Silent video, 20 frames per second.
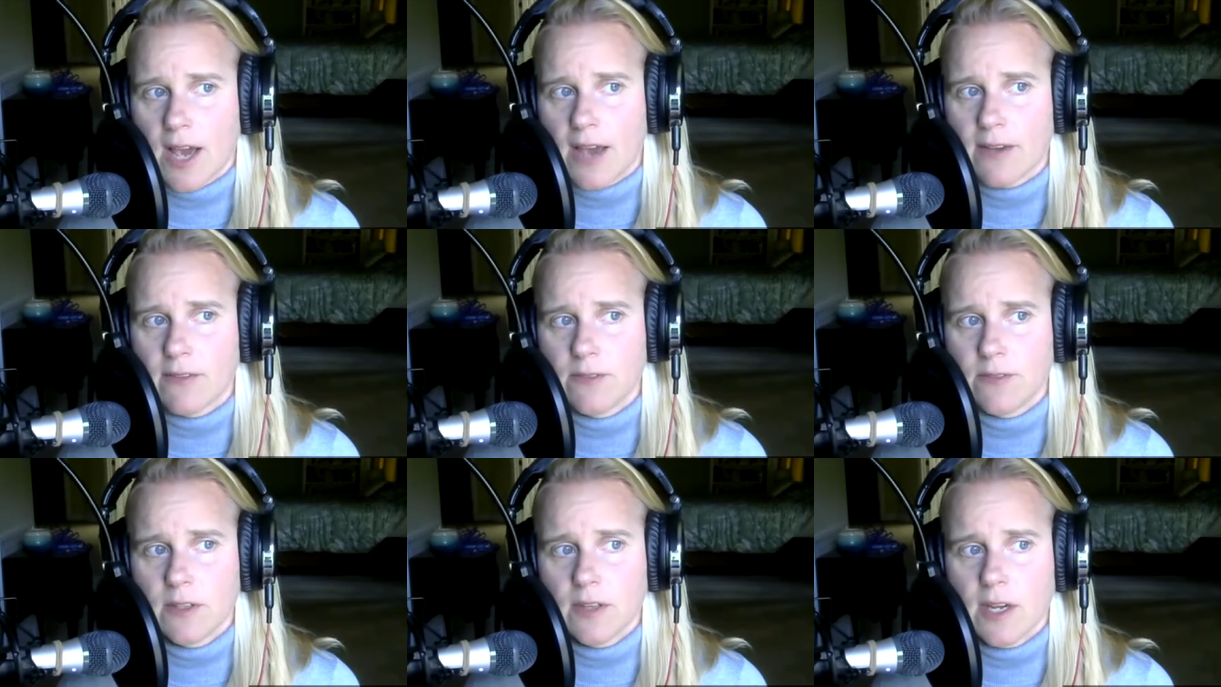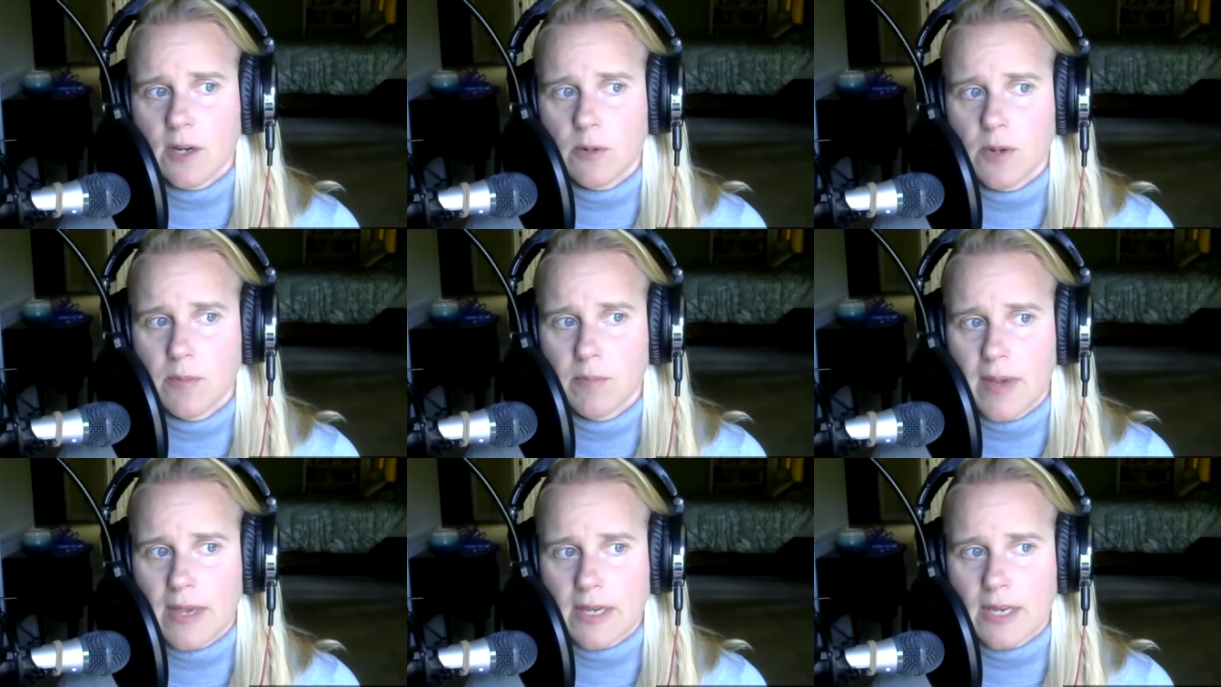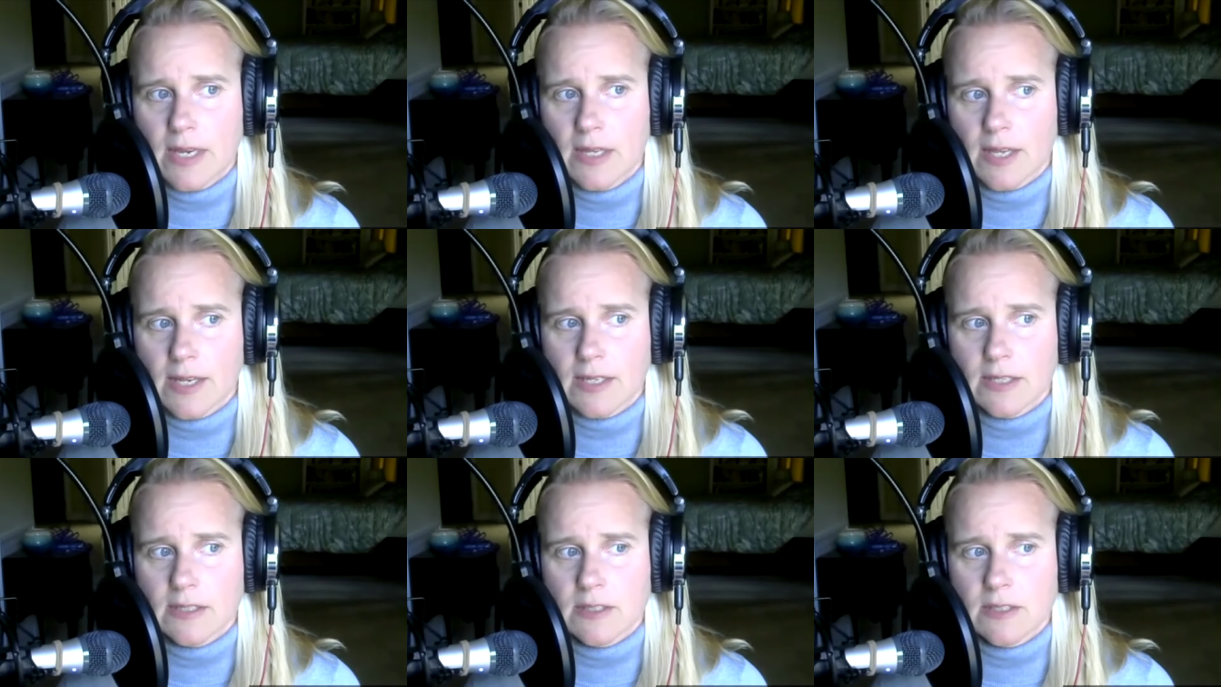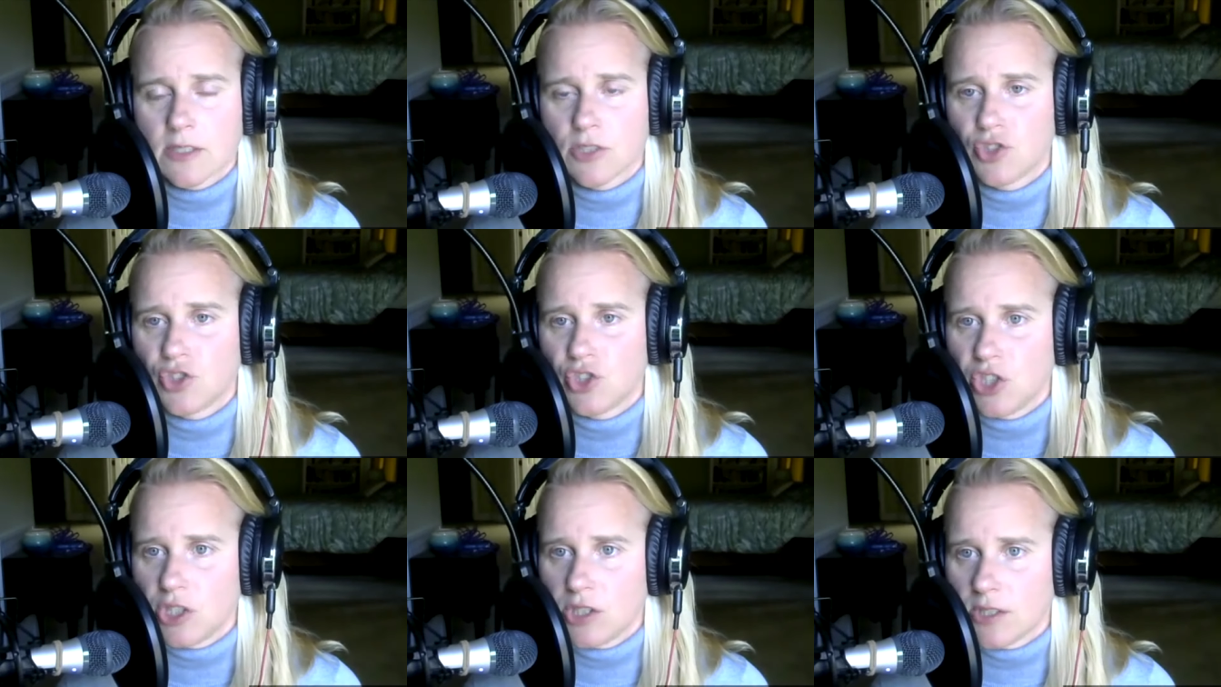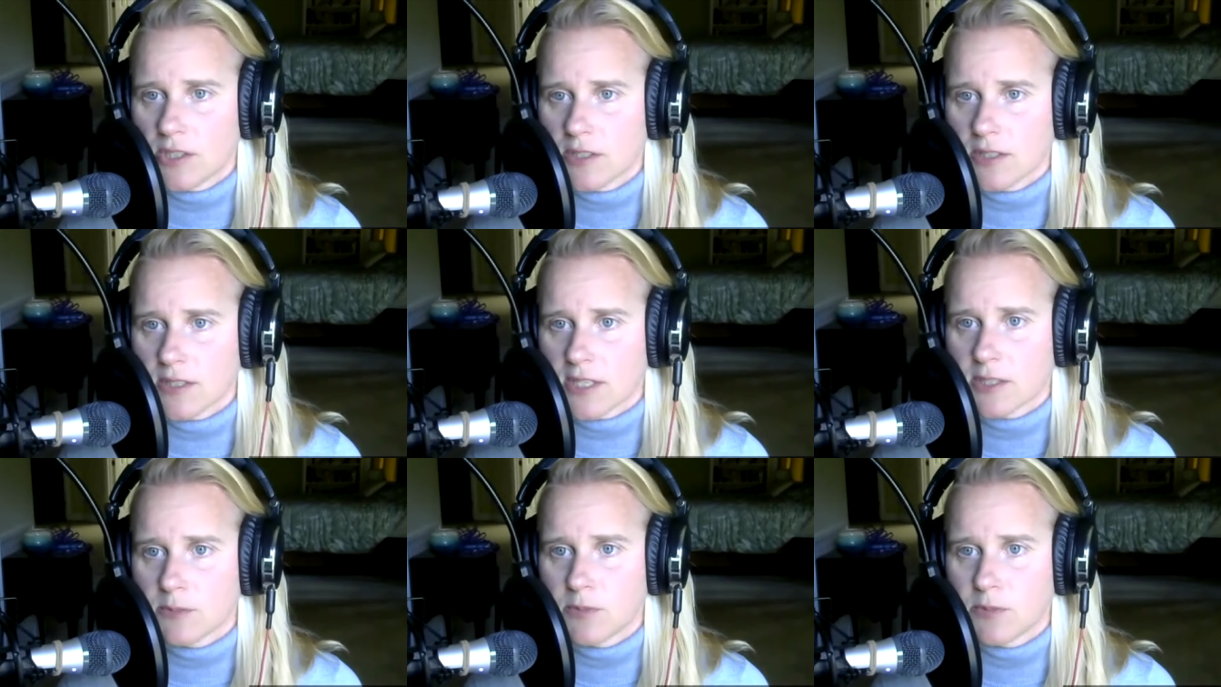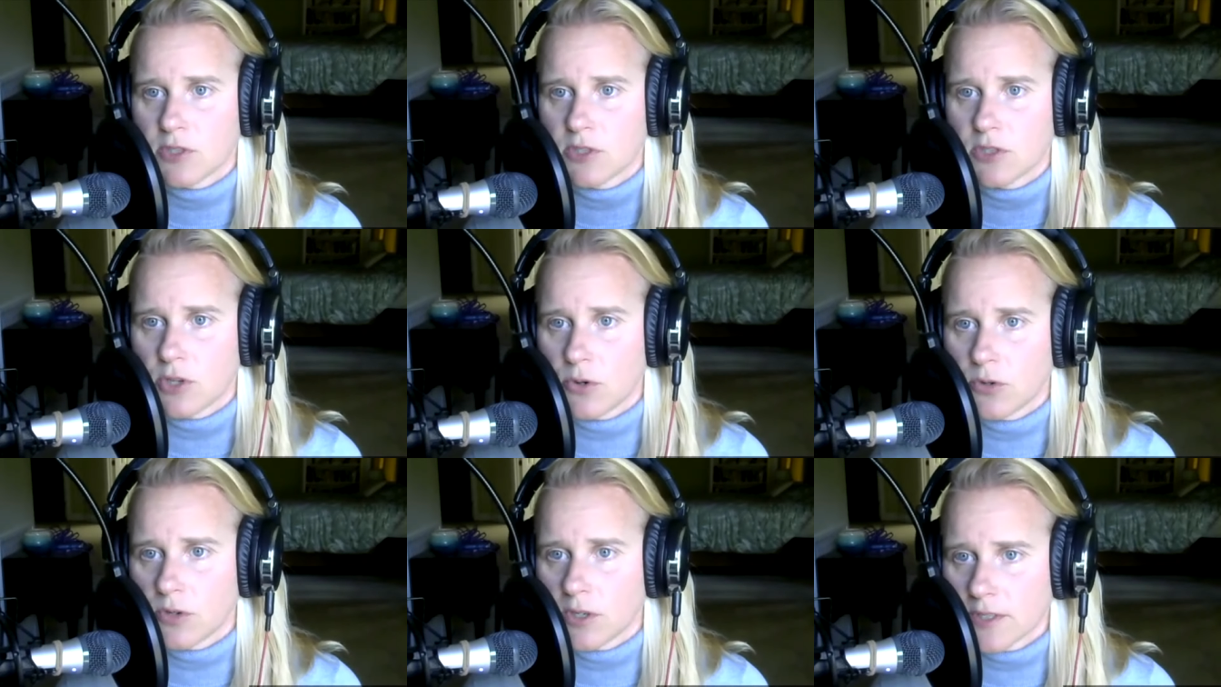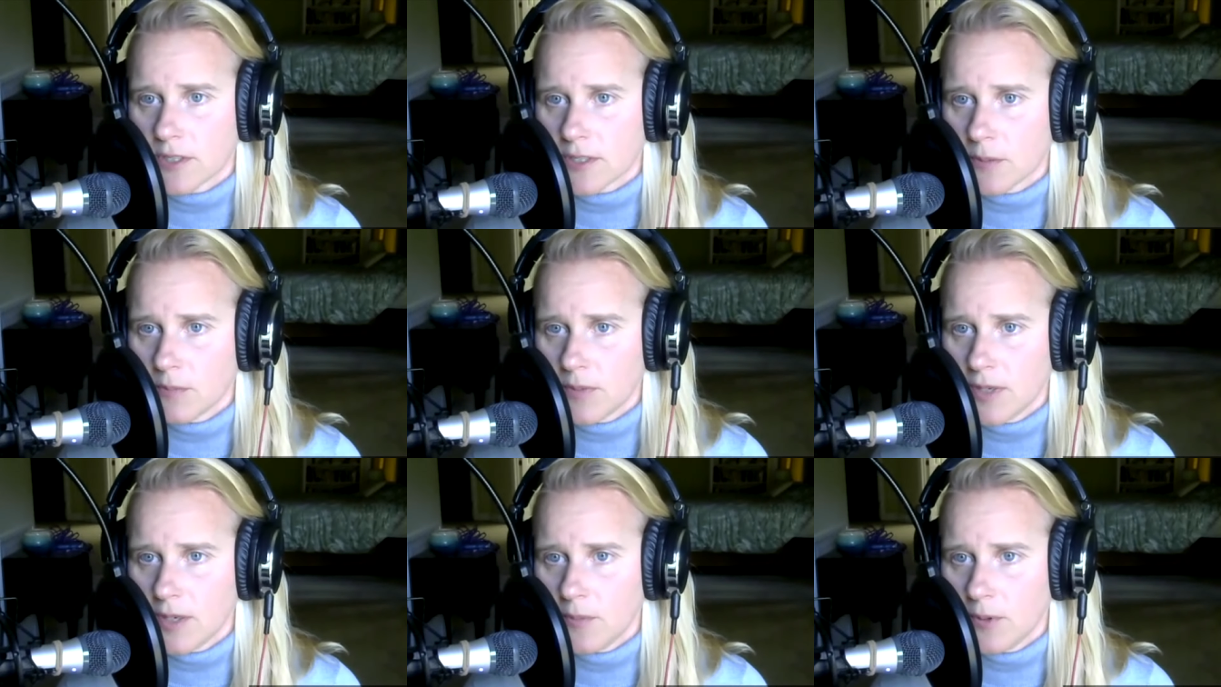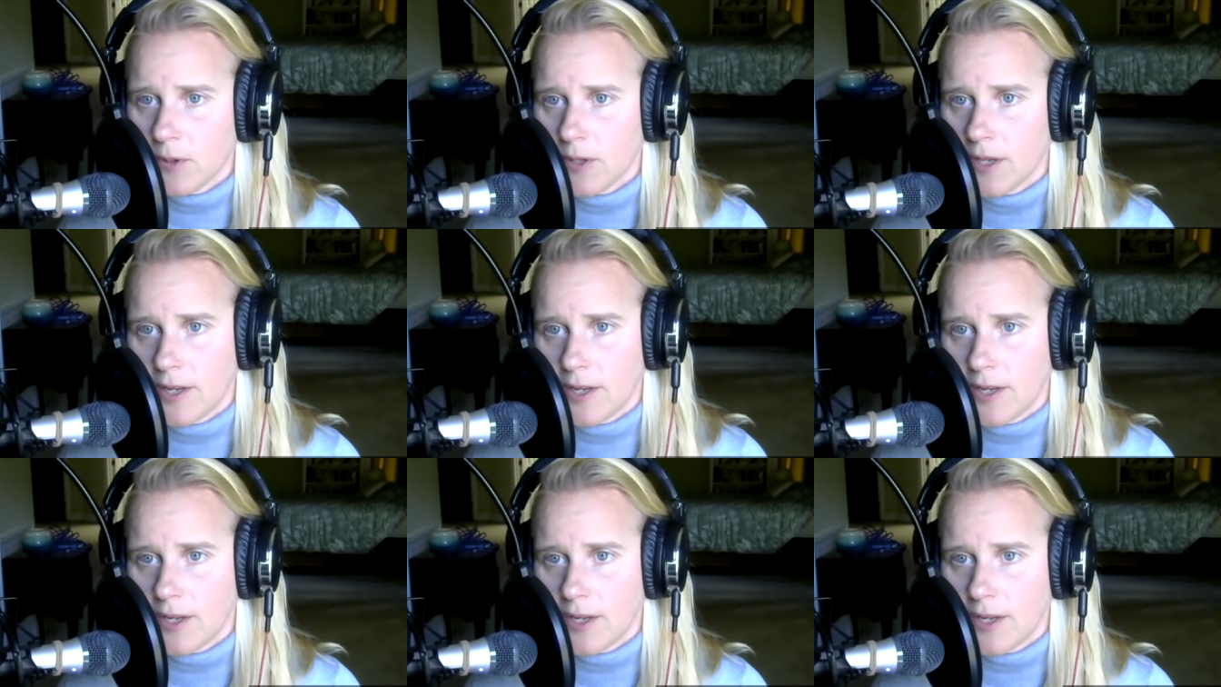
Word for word: I feel like we make it like it's this genius that's bestowed on some people